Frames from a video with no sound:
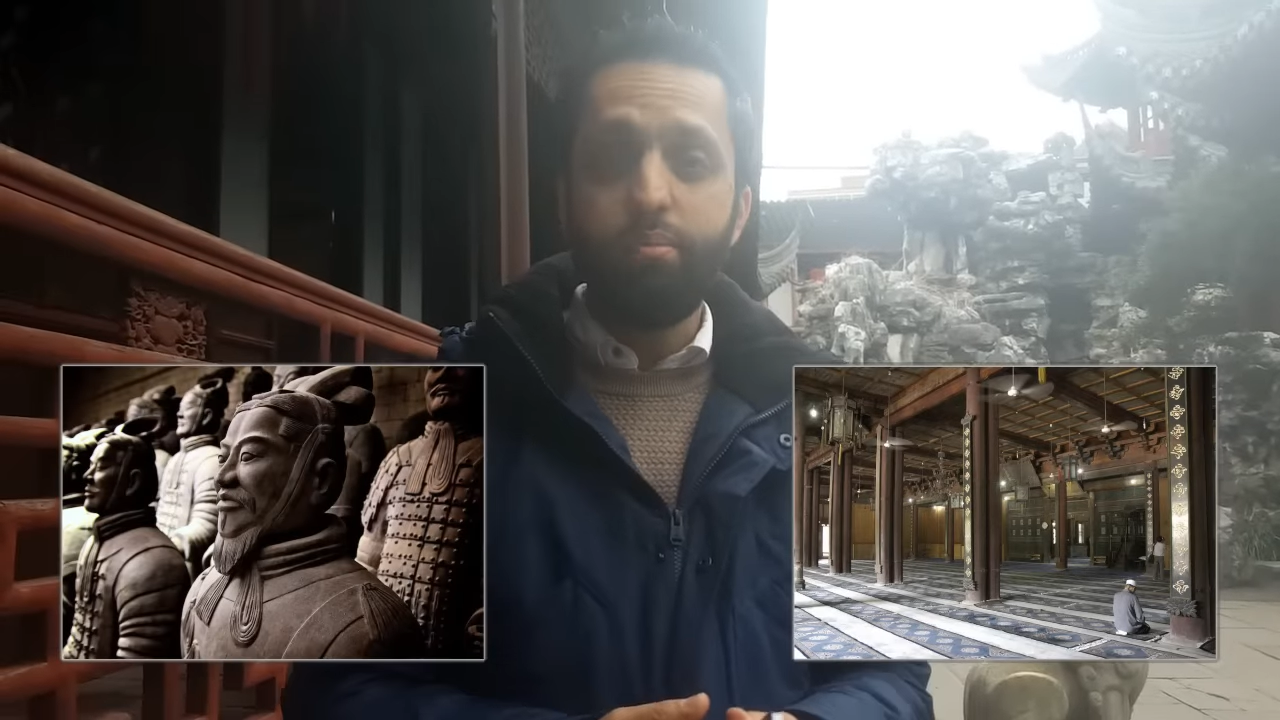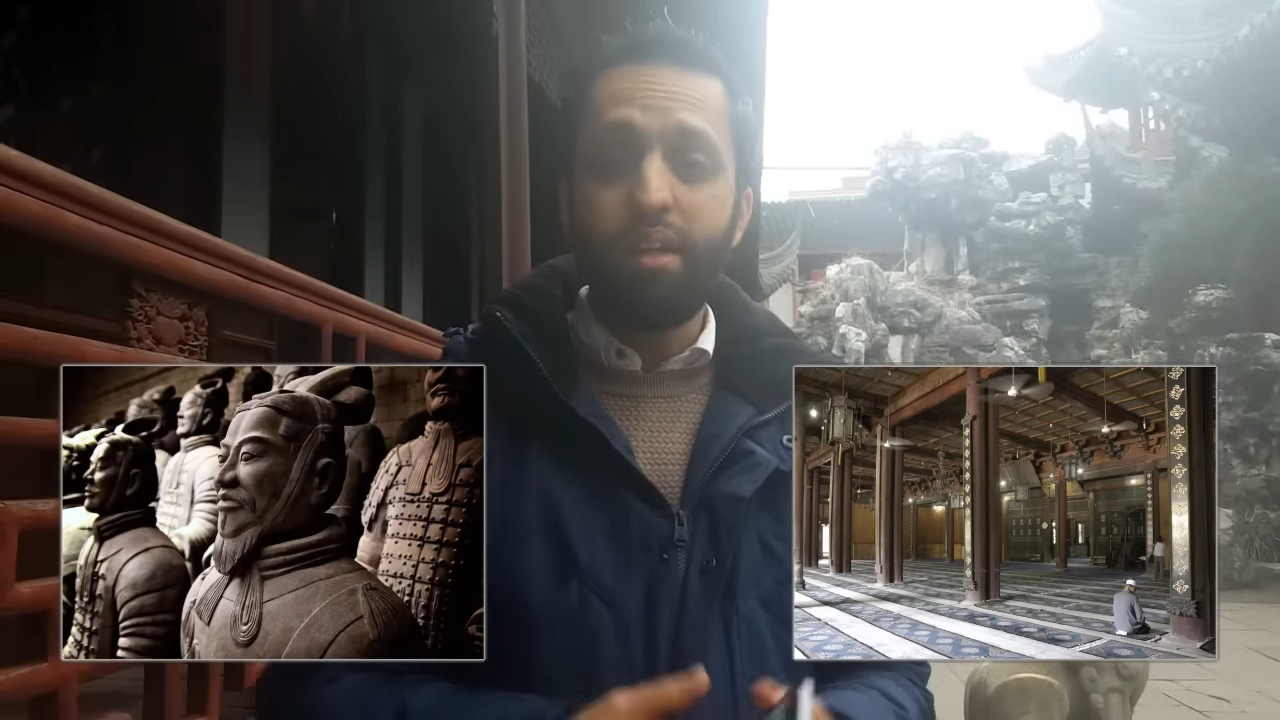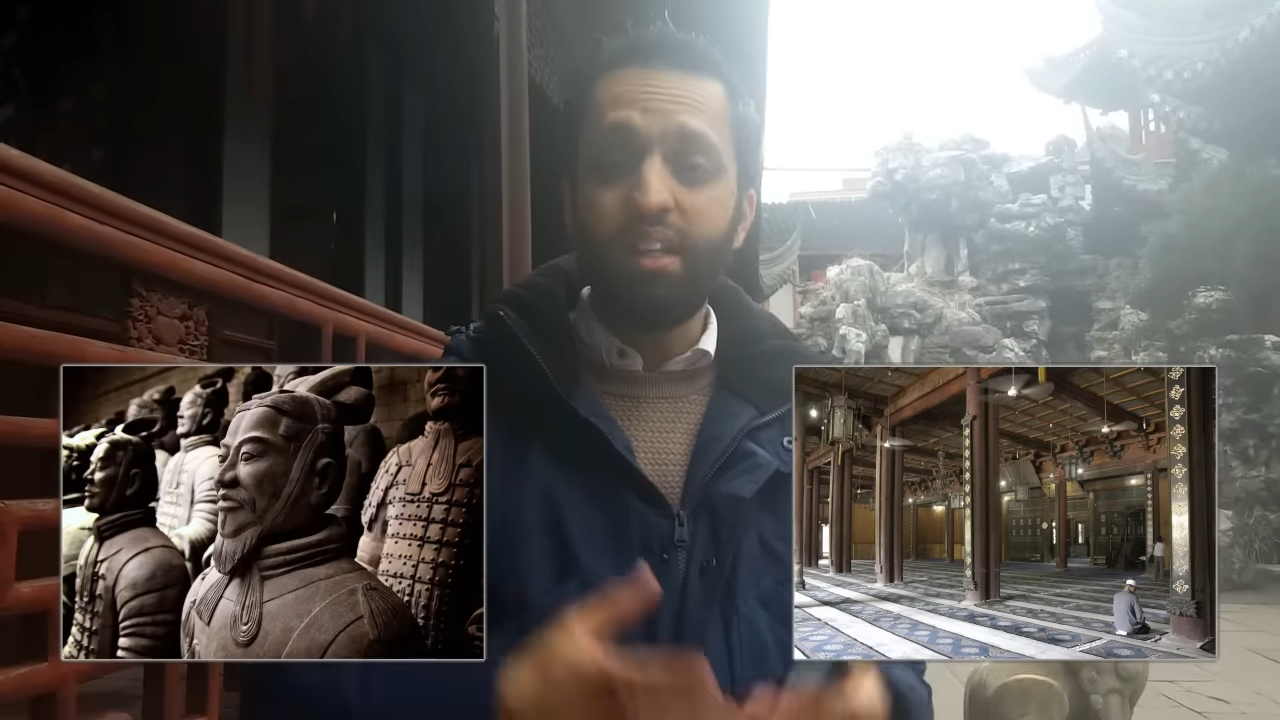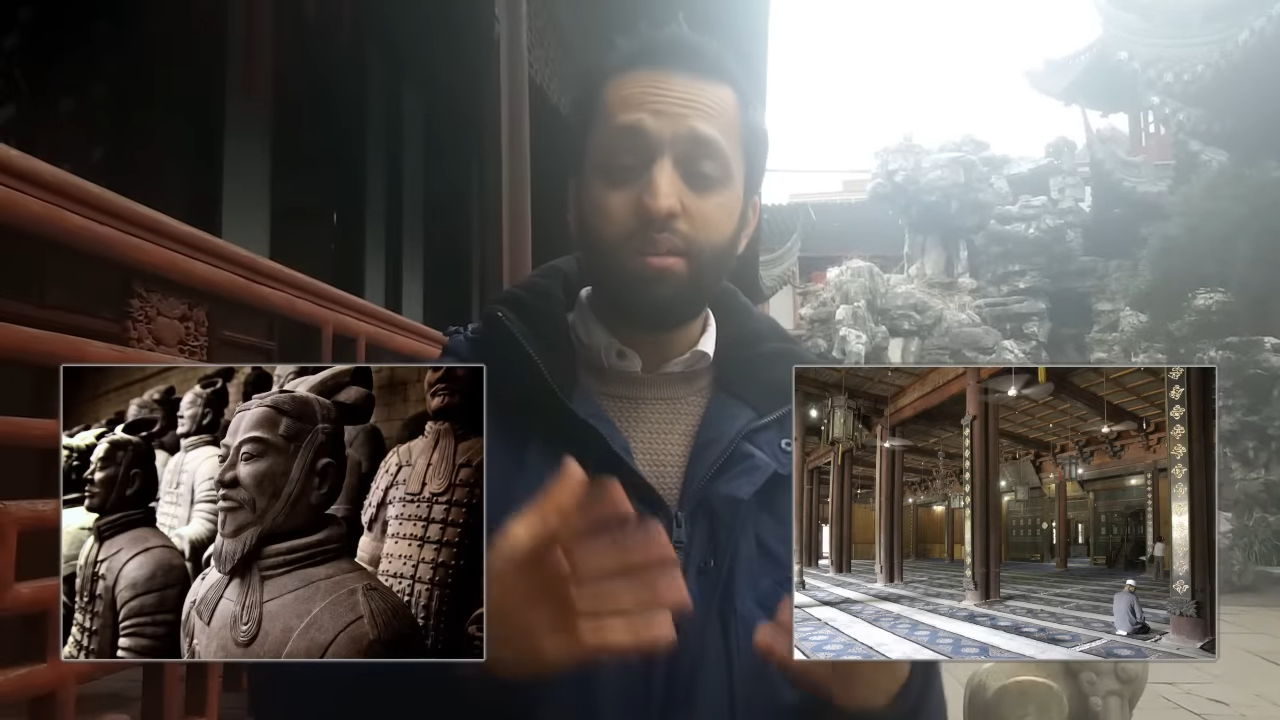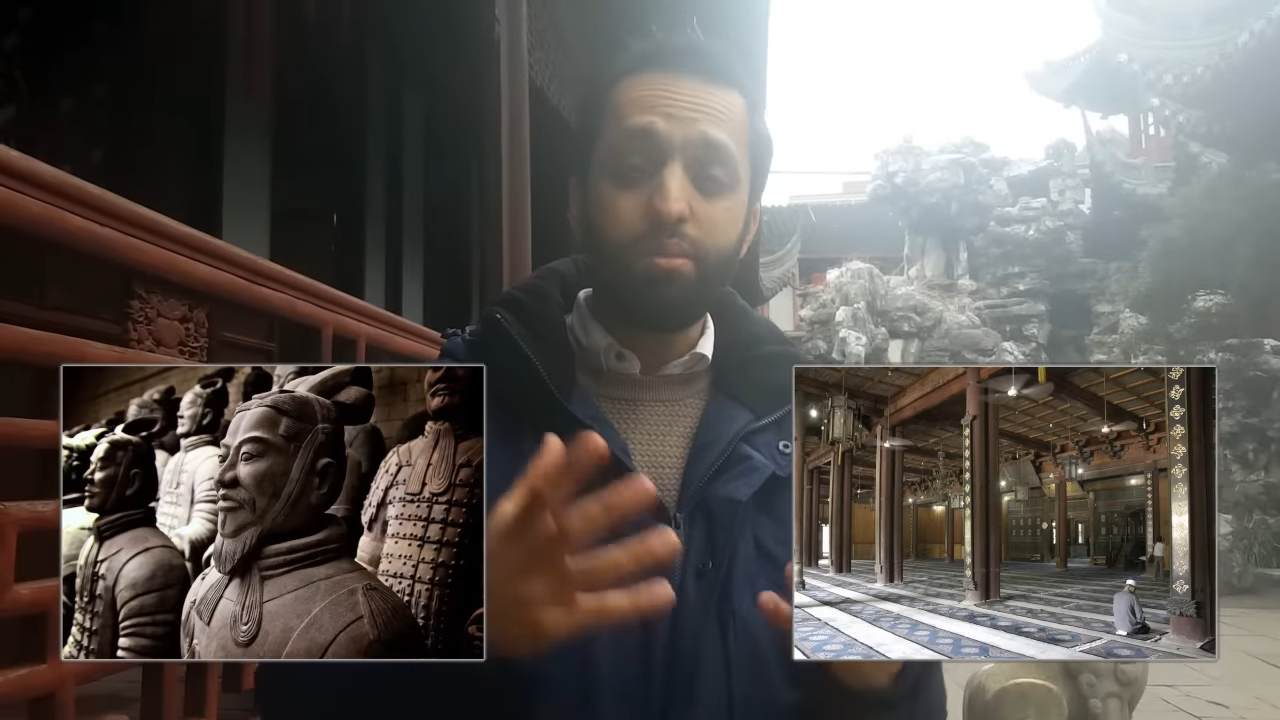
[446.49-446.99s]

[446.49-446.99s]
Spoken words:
meeting the